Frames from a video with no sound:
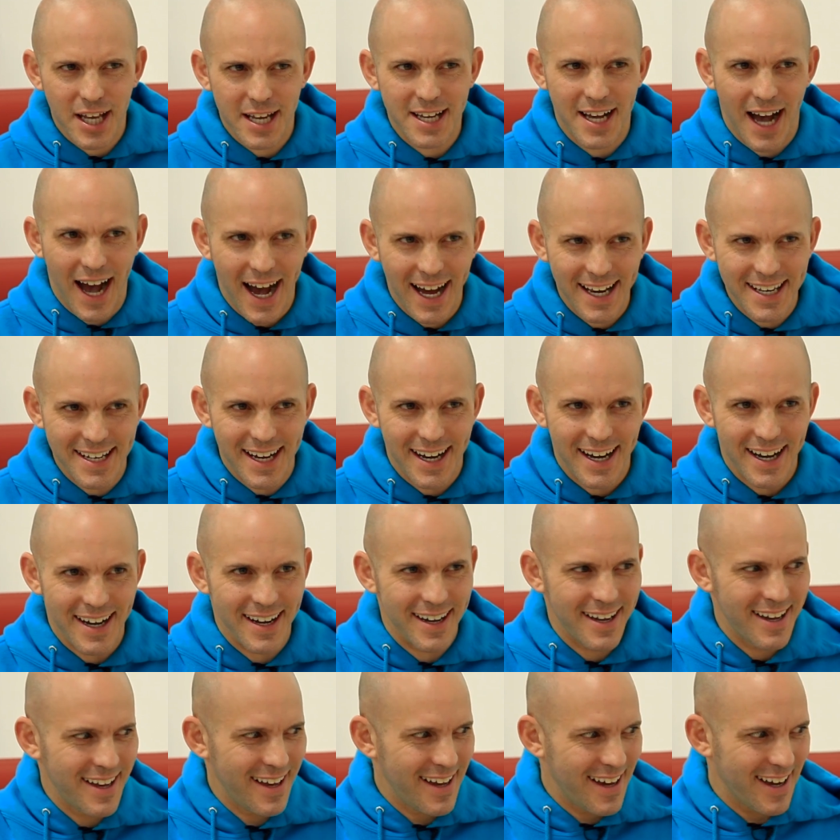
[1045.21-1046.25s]
like Honda.
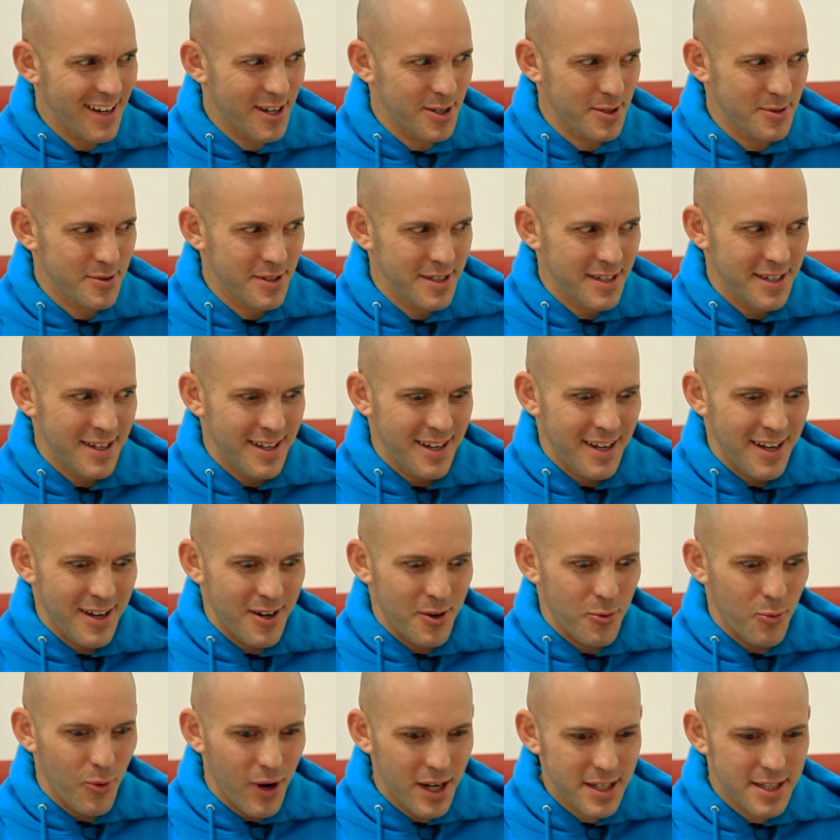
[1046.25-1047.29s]
I go,
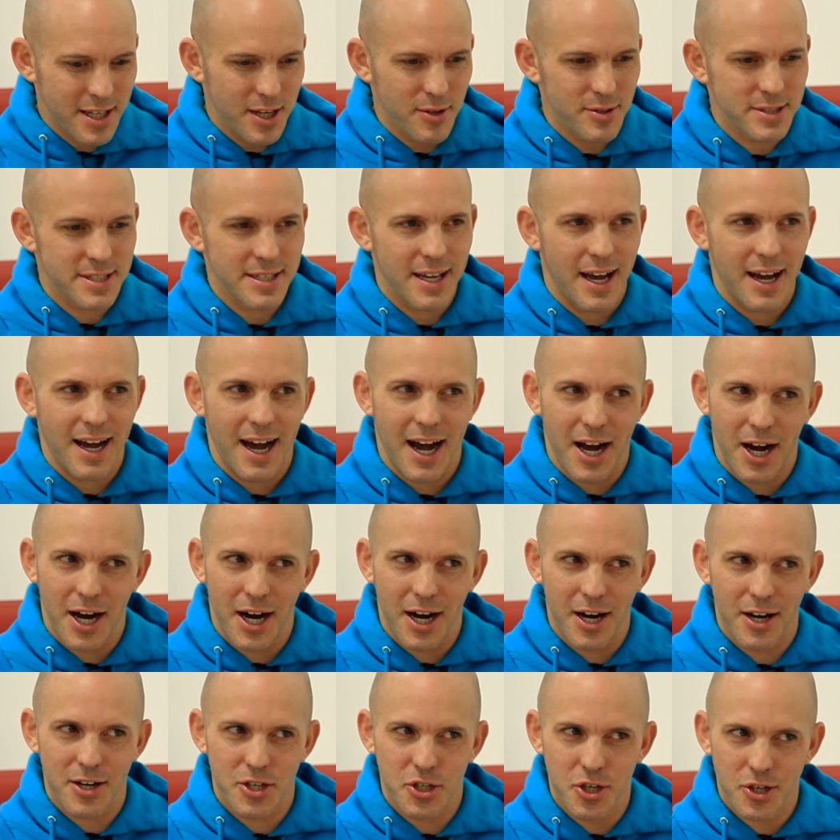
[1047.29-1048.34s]
what? He goes,
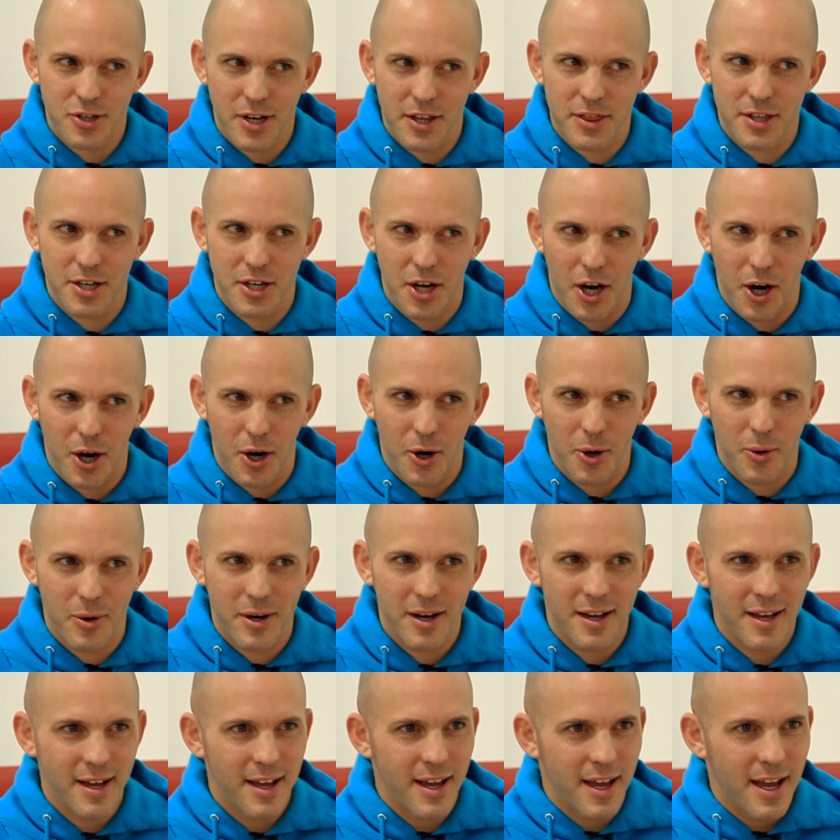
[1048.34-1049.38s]
you're in the
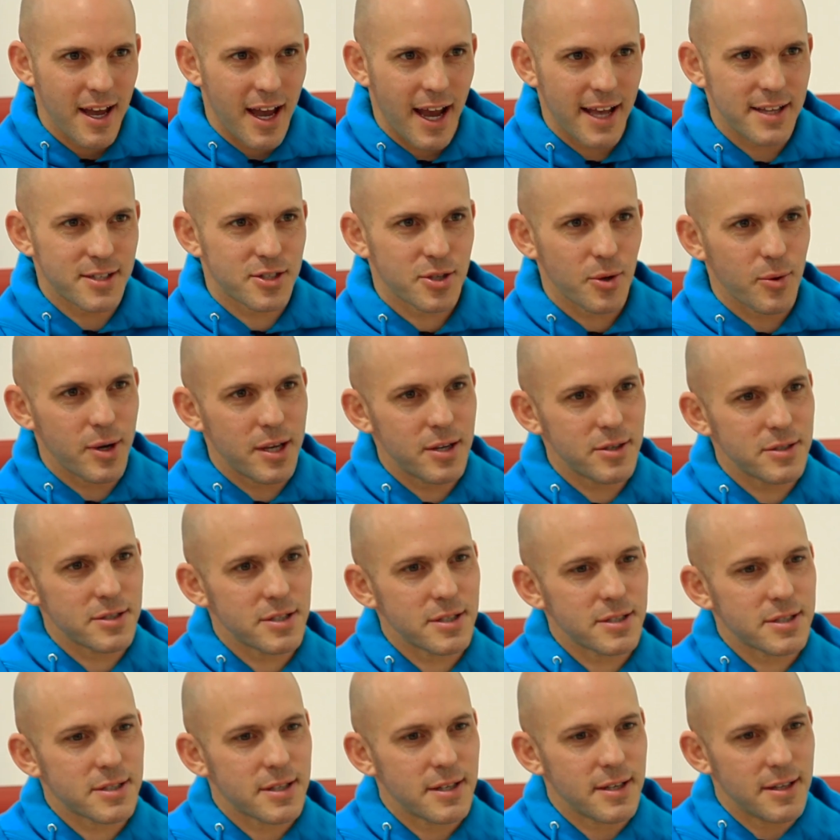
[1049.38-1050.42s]
know. And so here's
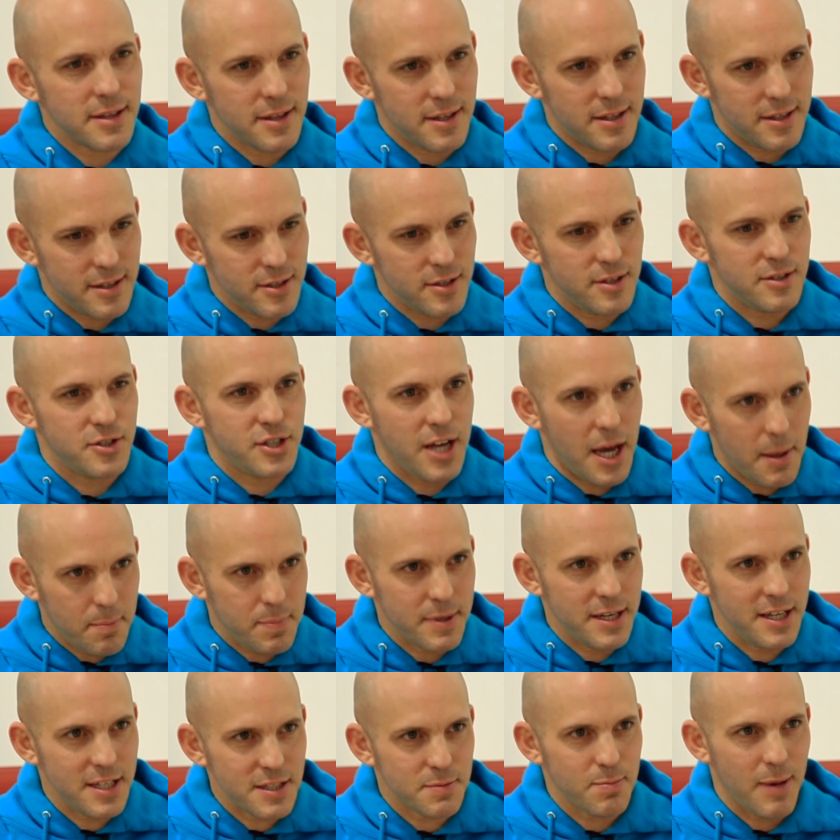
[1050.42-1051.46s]
this
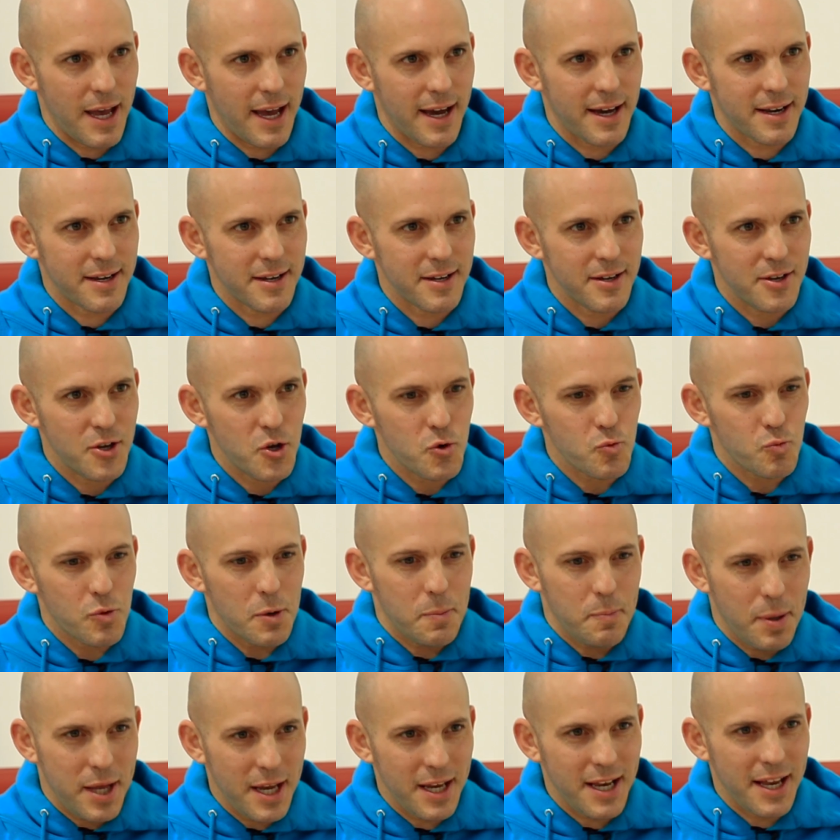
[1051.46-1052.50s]
Japanese man
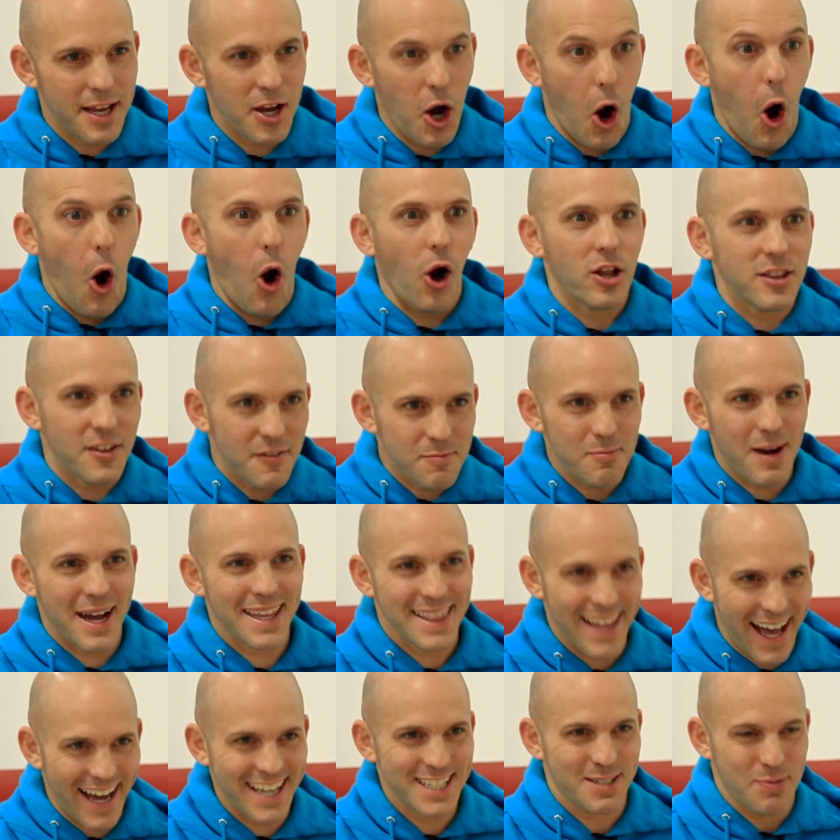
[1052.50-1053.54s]
repeating all of my
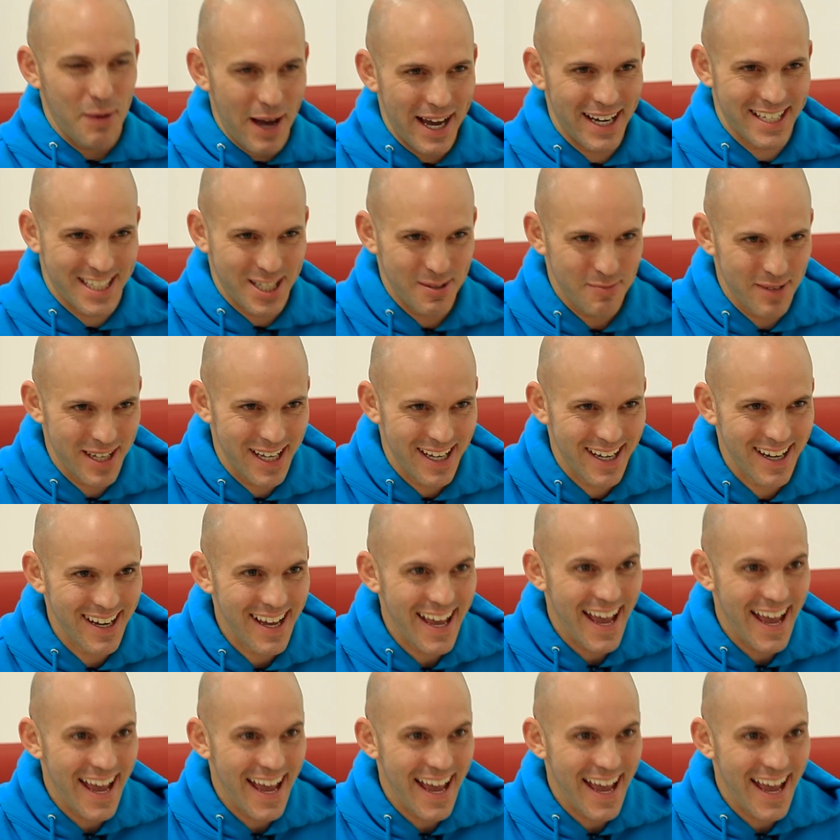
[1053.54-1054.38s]
lines back to me